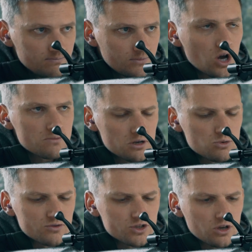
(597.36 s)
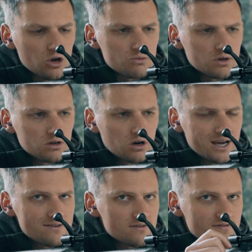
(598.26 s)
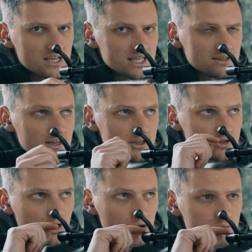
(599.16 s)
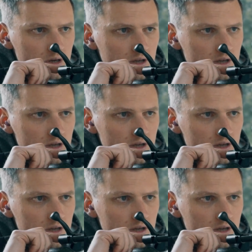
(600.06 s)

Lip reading: No, I'm going to move the scope. I have a feeling that scope,